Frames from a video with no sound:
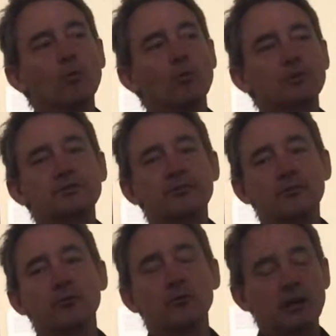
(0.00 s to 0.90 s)
was
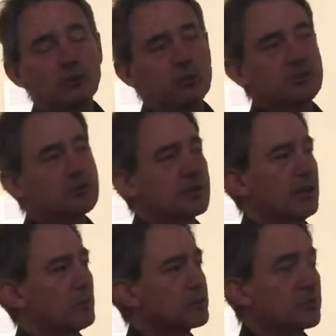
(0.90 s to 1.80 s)

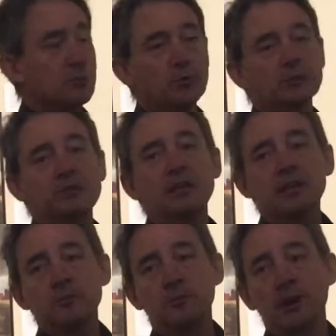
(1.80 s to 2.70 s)
thwarted
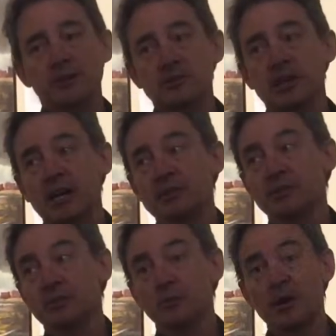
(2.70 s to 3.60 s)
by the change
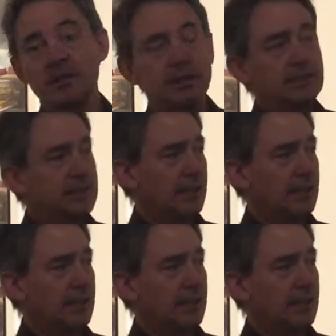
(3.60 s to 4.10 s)
in the weather.